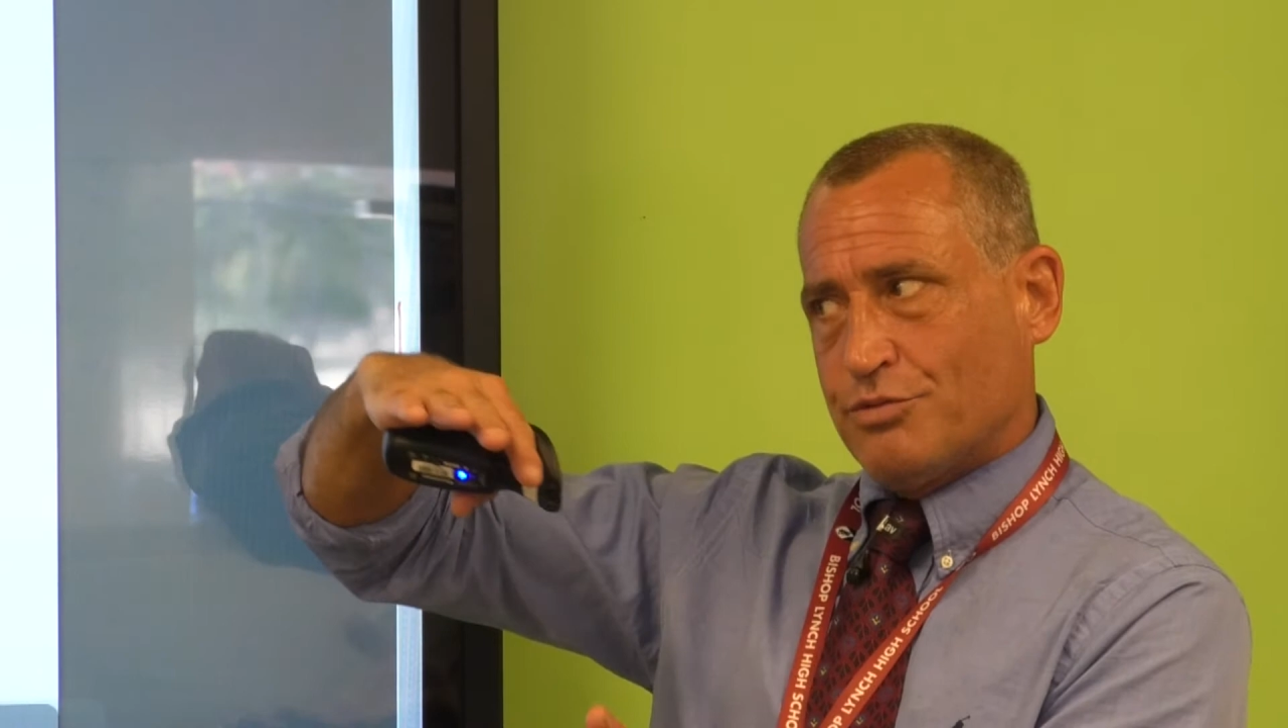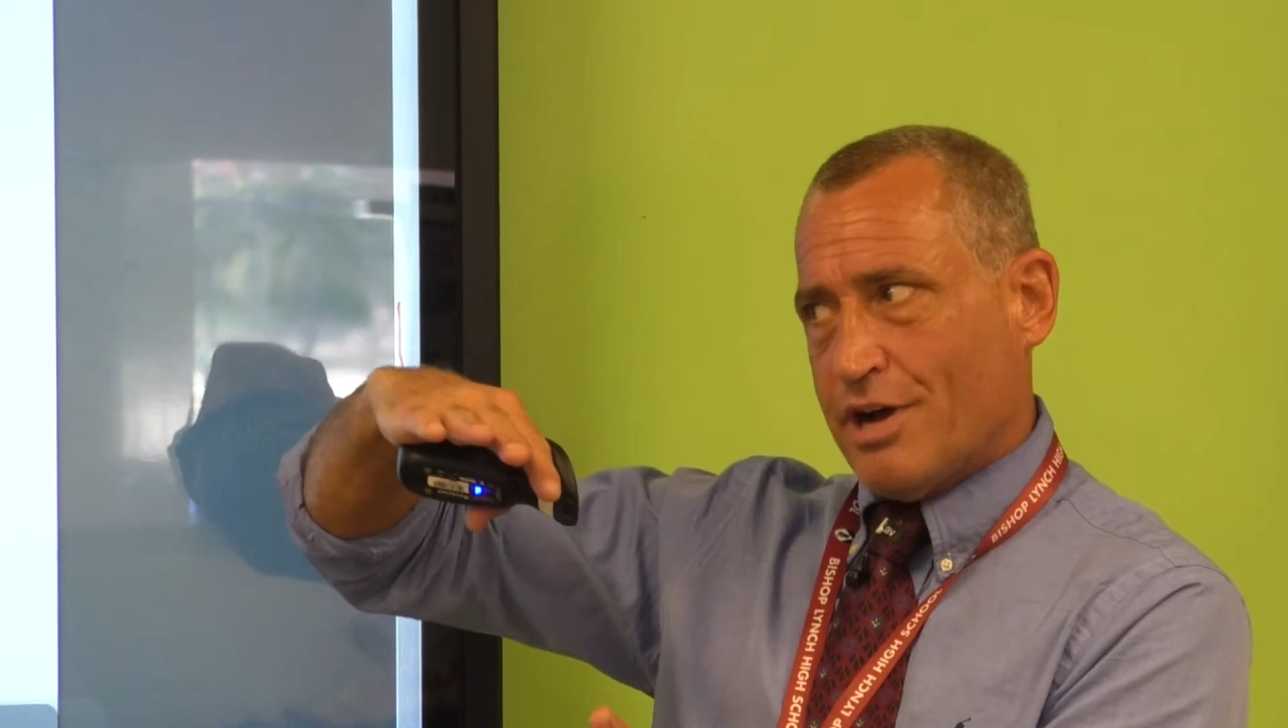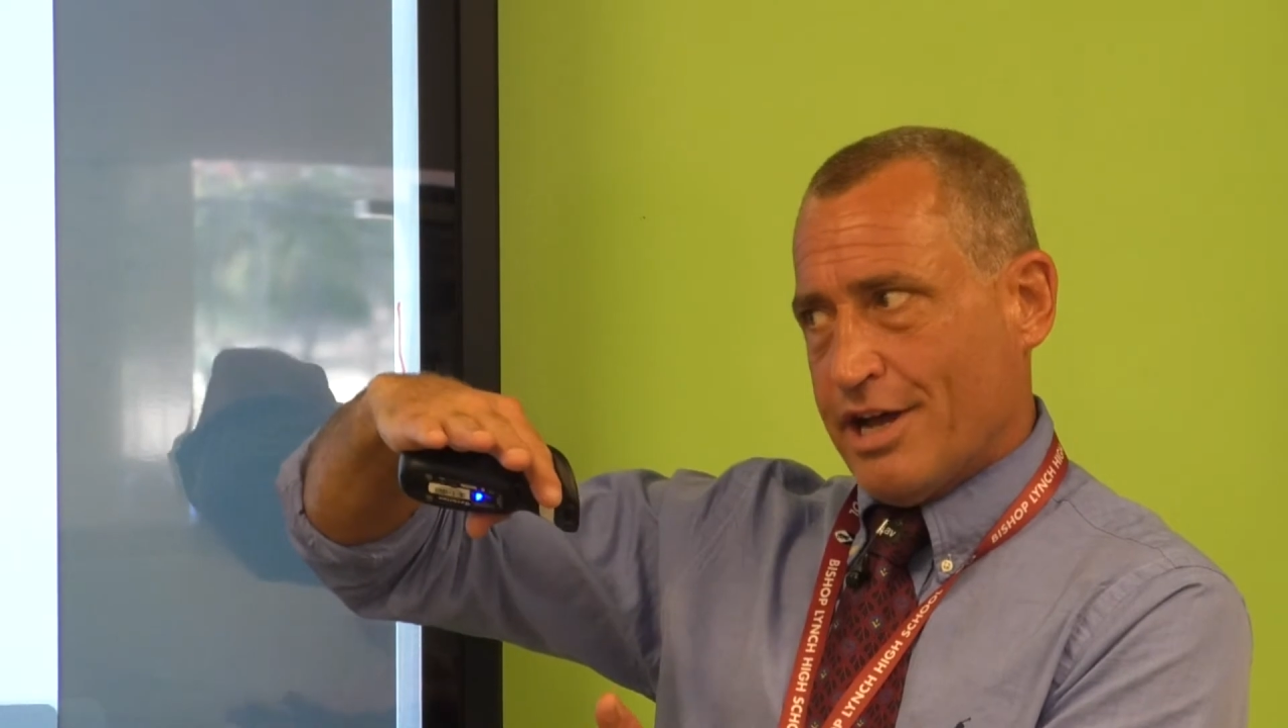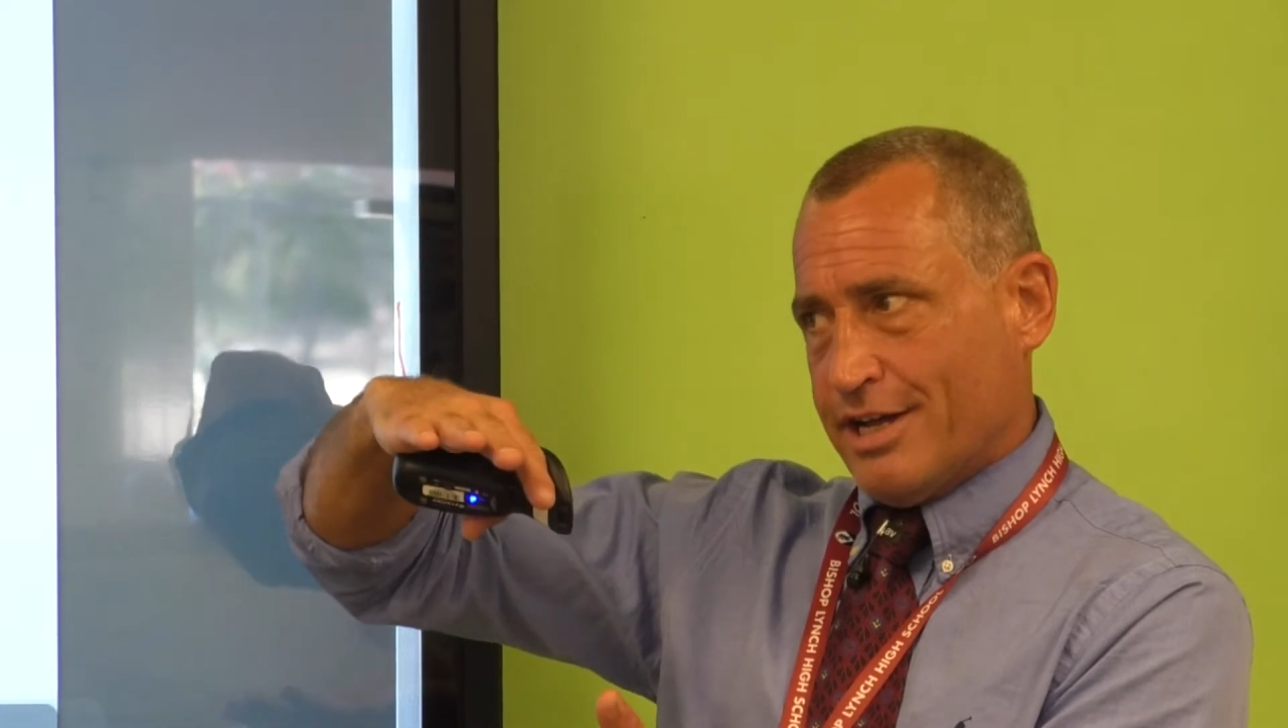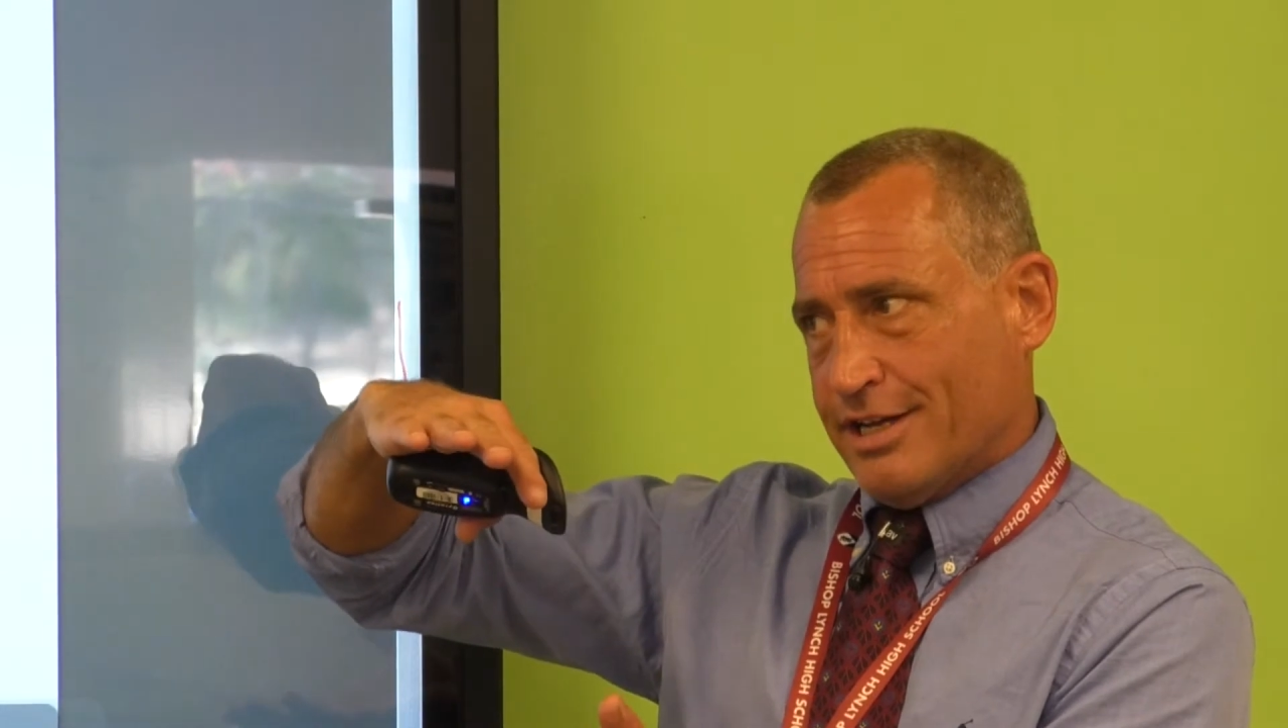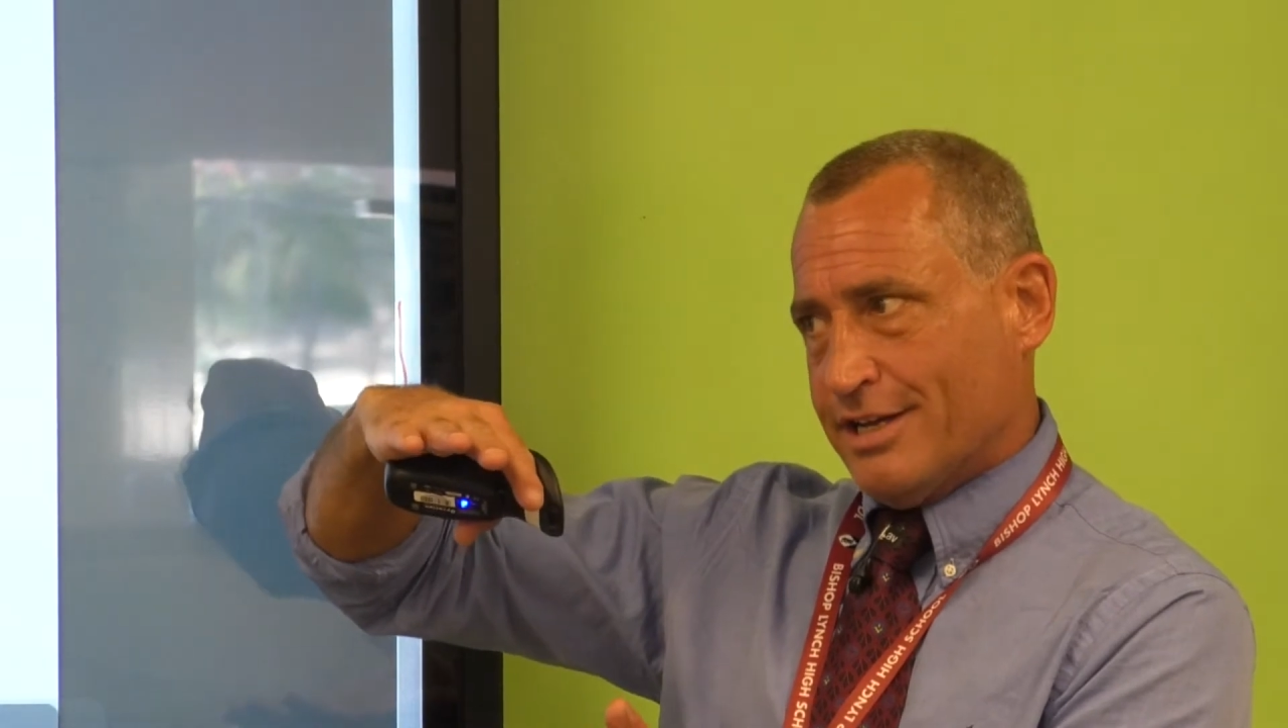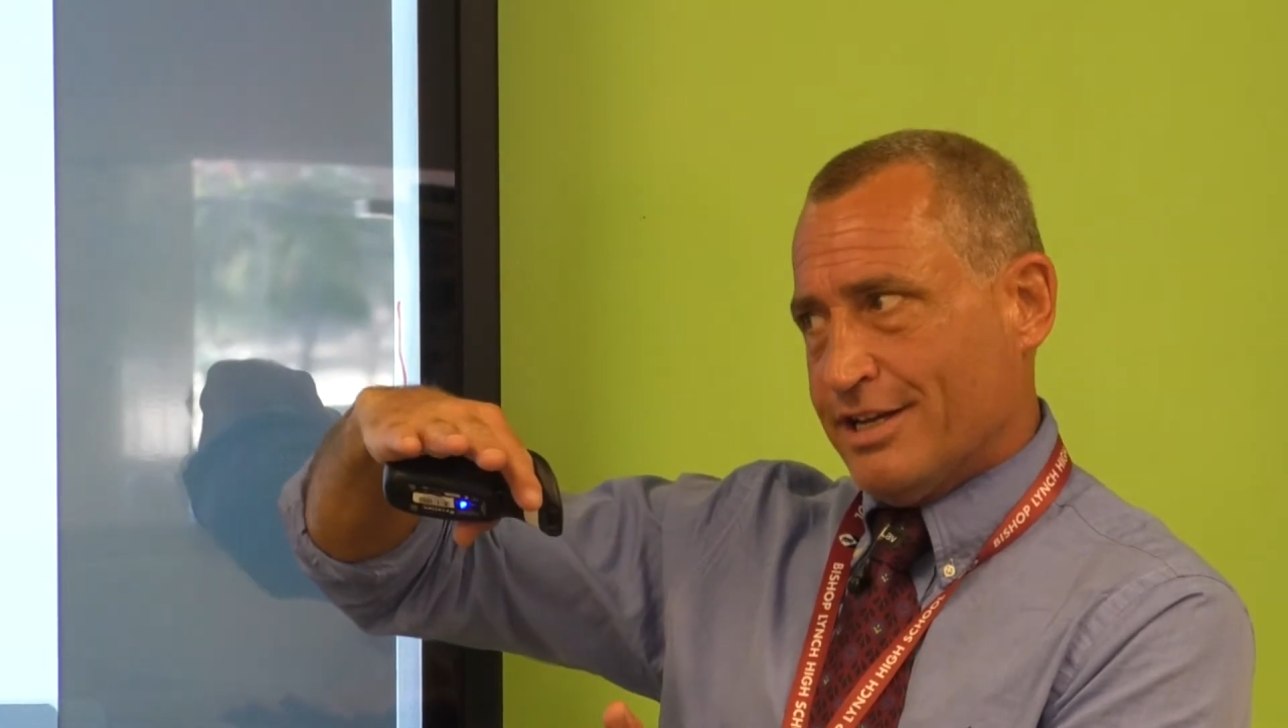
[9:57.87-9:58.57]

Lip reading: way